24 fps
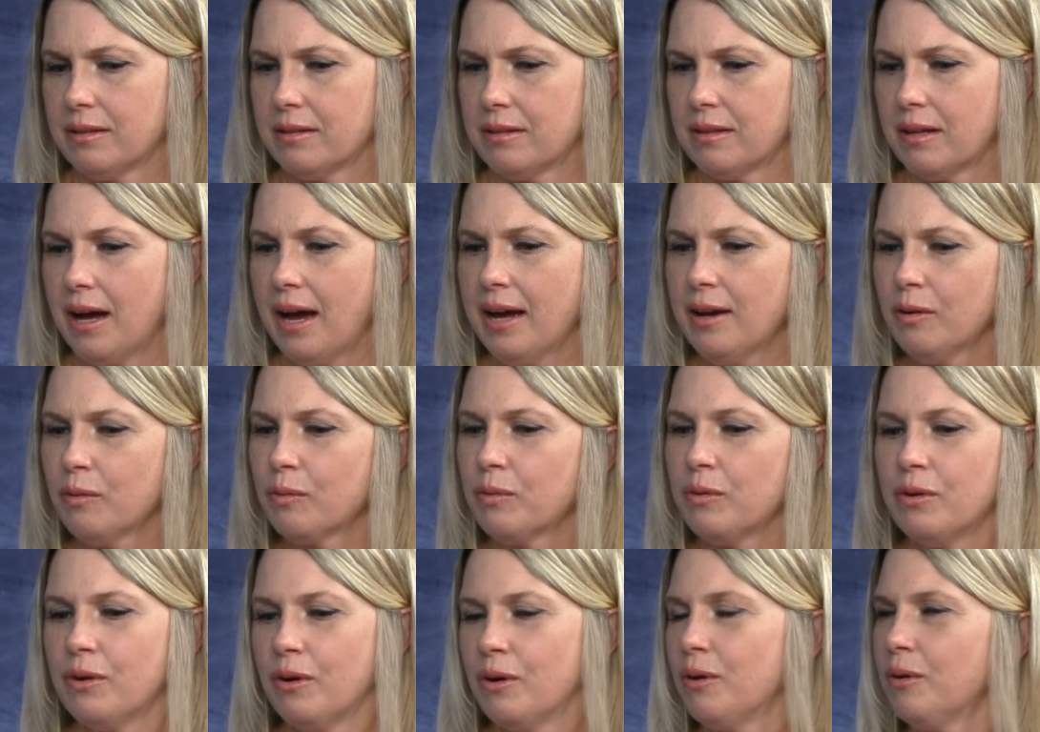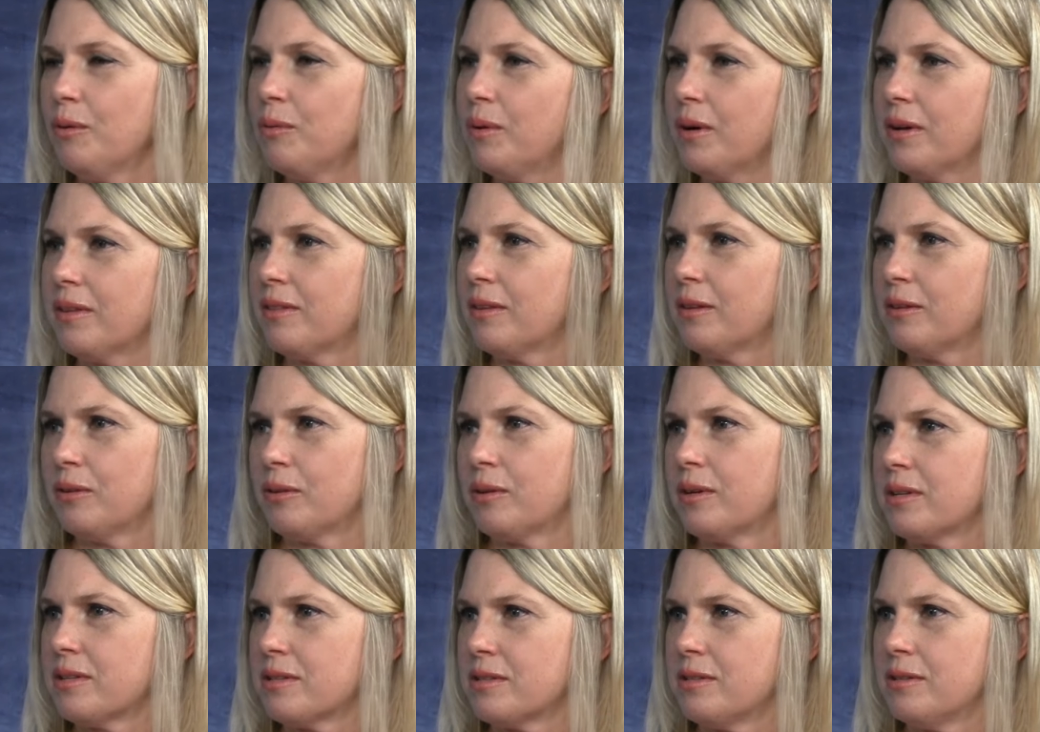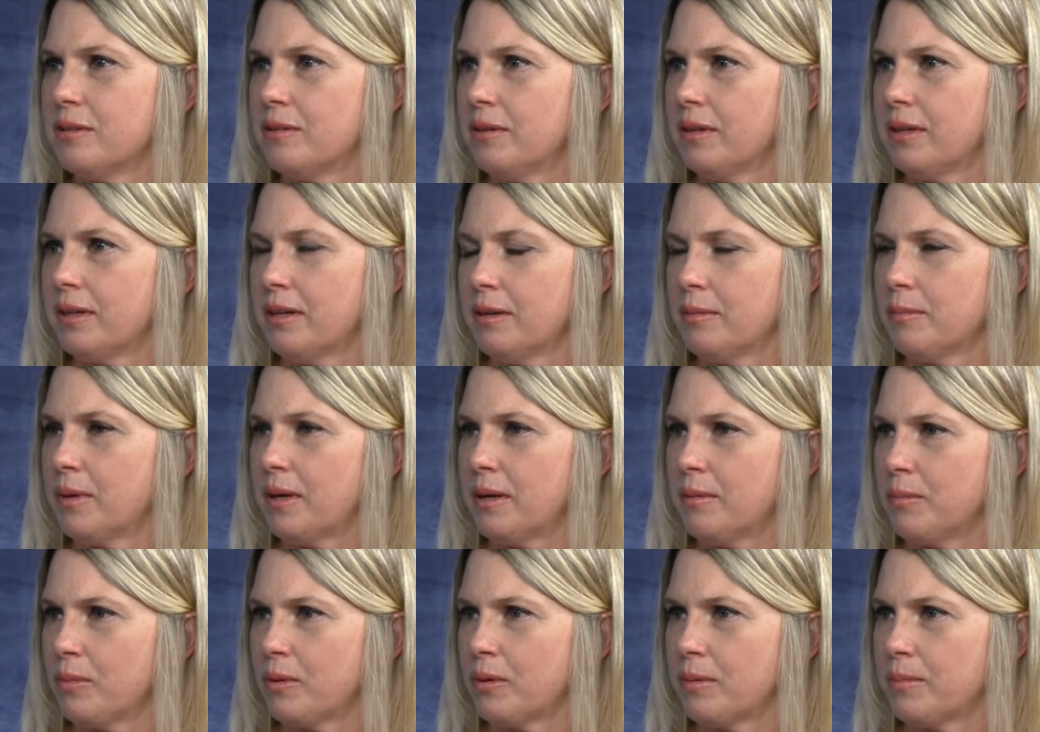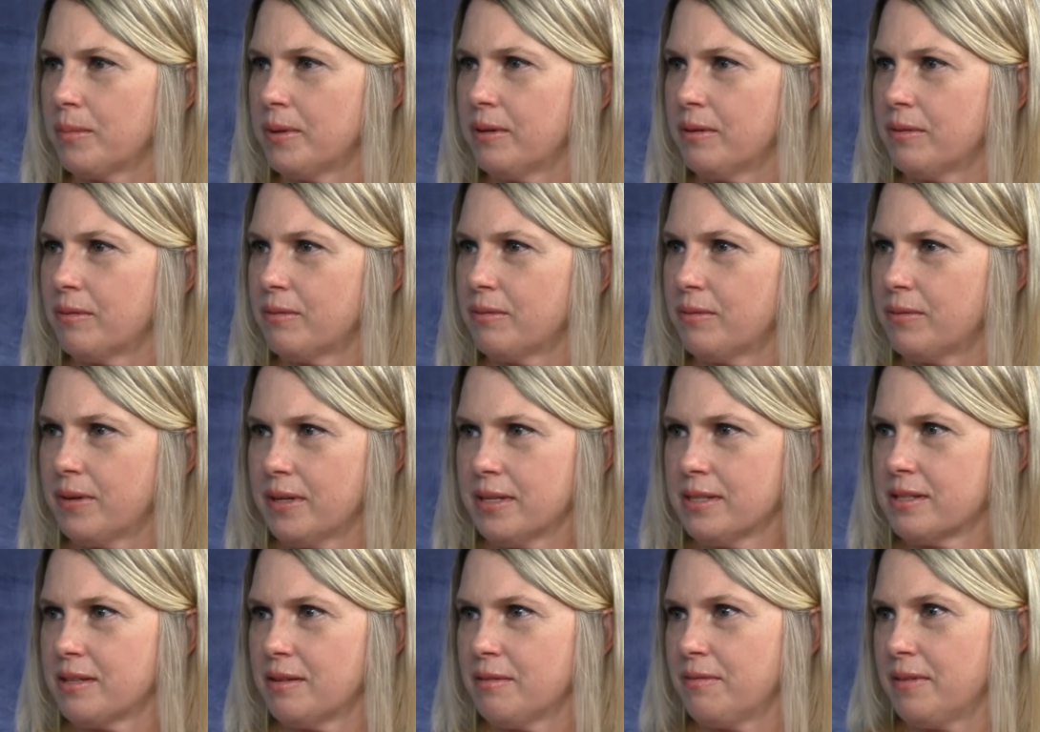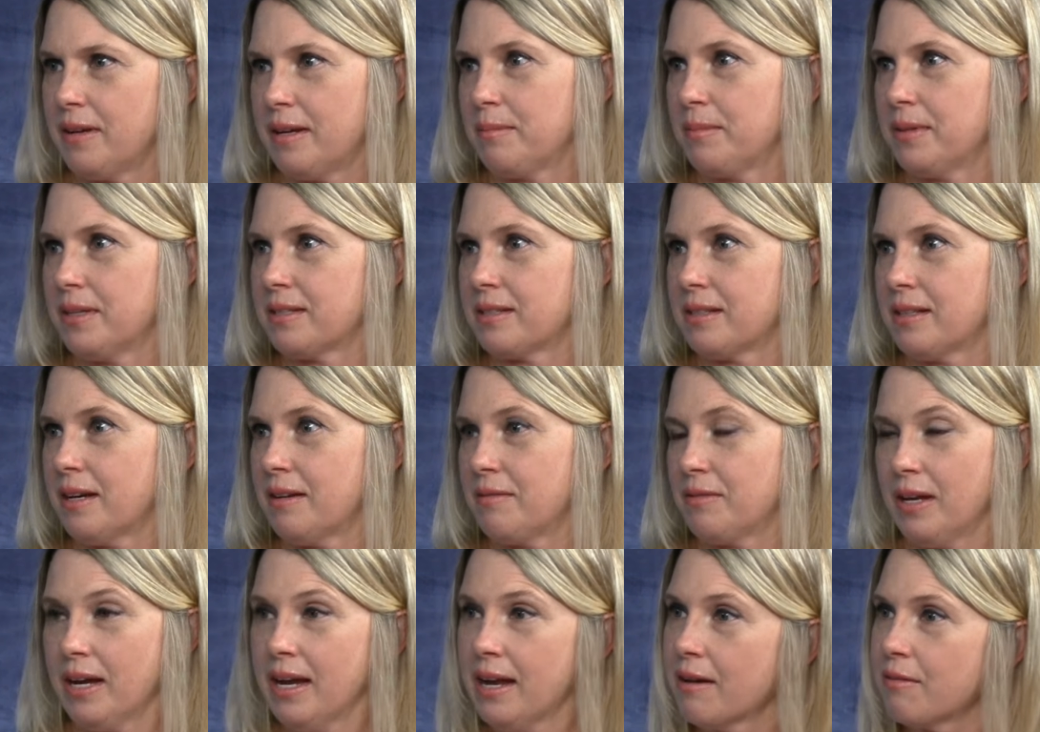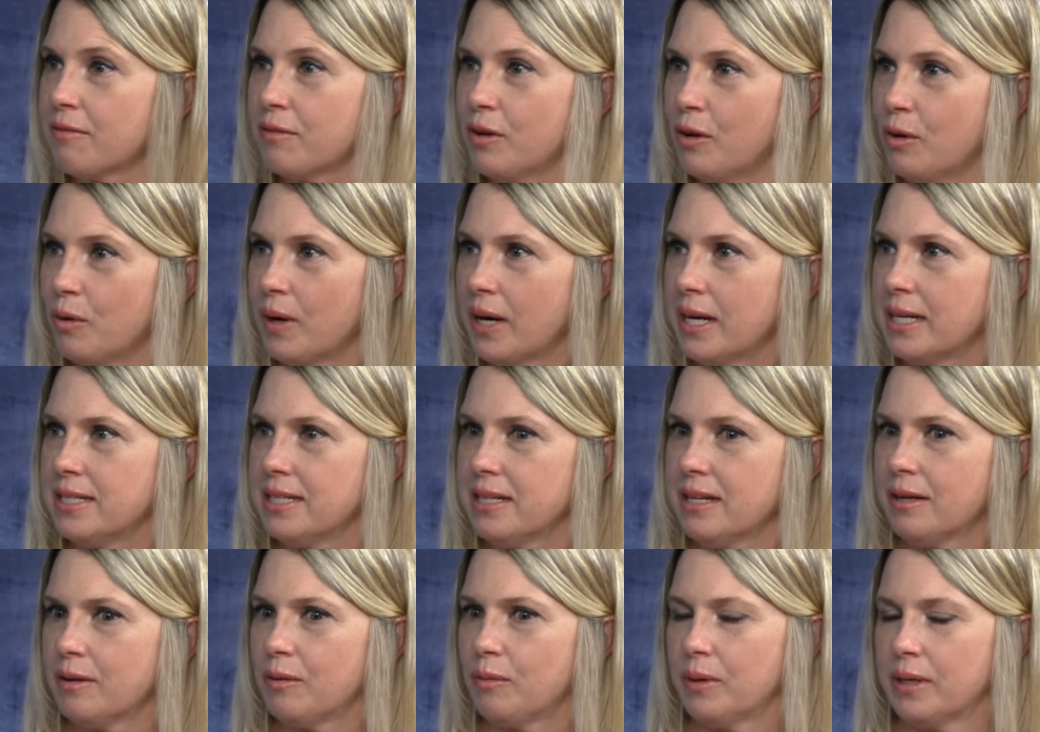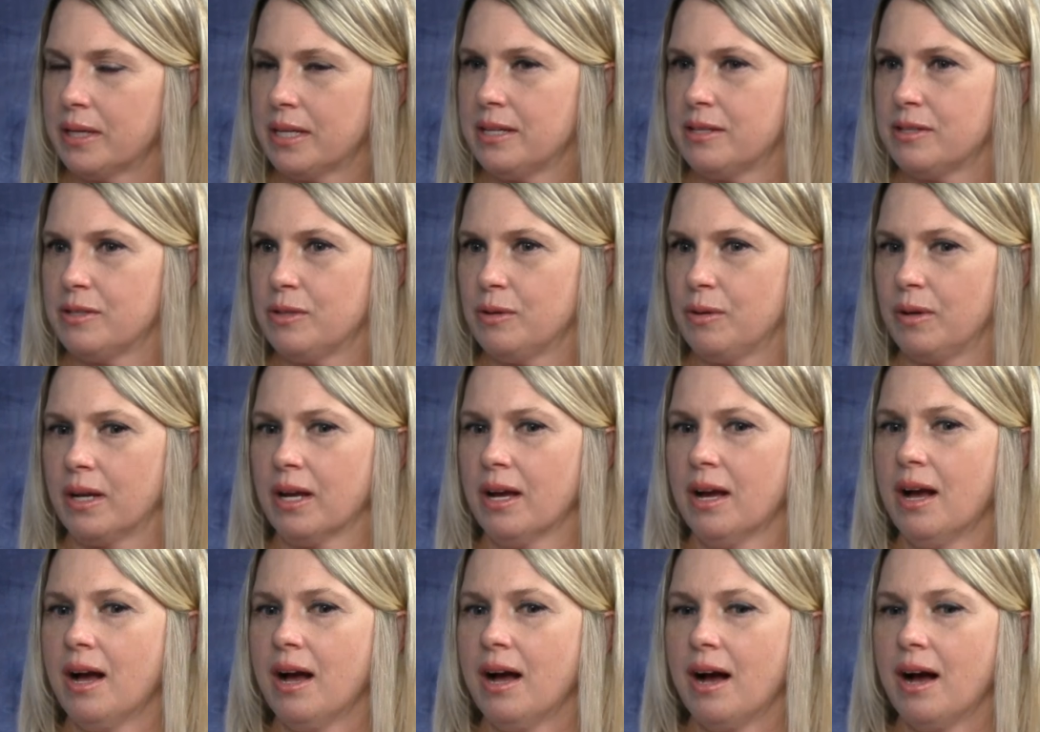I don't know what the Lord is doing in my Mormon friends and family's lives. I have no idea what He's doing.